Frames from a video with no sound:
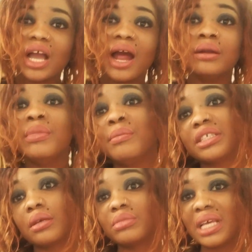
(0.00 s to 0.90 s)
I remember
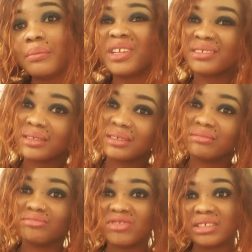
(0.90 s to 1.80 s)
sometime there's a
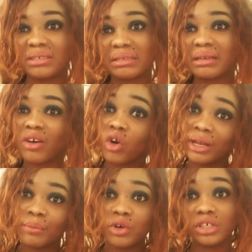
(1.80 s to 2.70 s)
there's a
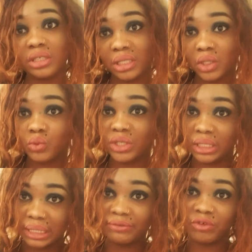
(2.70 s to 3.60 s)
collabo he did
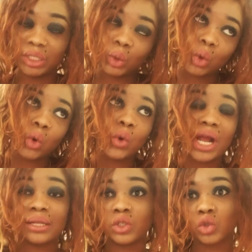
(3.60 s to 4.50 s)
with Davido
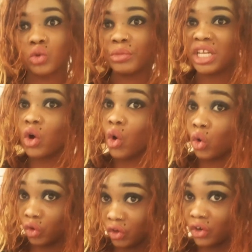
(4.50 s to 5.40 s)
and so many
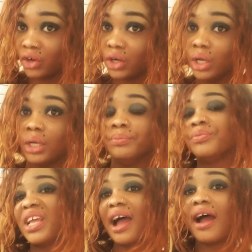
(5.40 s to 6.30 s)
other
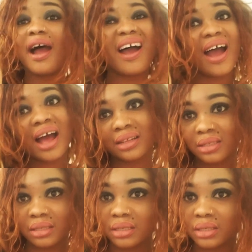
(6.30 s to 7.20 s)

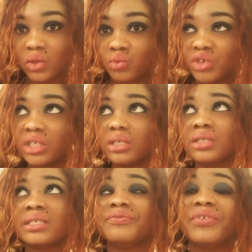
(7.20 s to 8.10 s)
artists, which
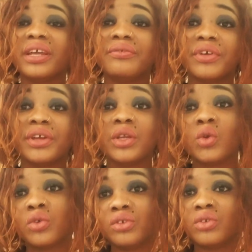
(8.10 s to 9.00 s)
is very very
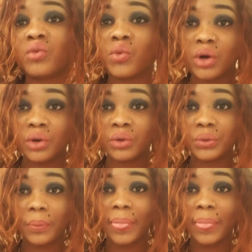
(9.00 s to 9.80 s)
known in the world